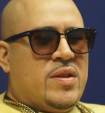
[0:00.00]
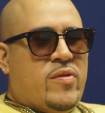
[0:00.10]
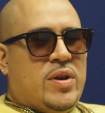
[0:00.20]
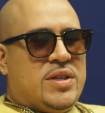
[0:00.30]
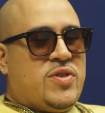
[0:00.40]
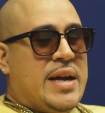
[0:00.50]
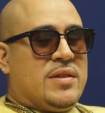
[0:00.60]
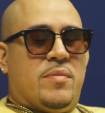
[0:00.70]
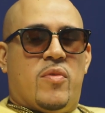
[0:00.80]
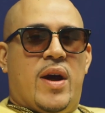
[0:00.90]
was never really
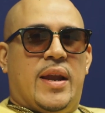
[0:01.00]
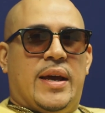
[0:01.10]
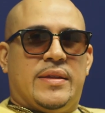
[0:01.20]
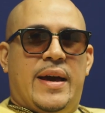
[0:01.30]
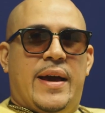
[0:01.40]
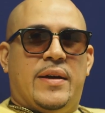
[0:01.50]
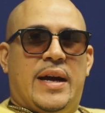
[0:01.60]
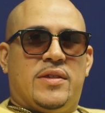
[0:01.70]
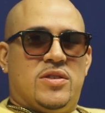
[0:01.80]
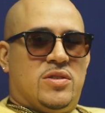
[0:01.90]
attracted to Mariah like that.
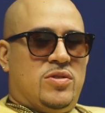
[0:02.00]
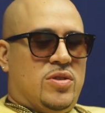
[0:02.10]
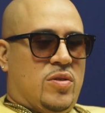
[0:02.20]
I just, you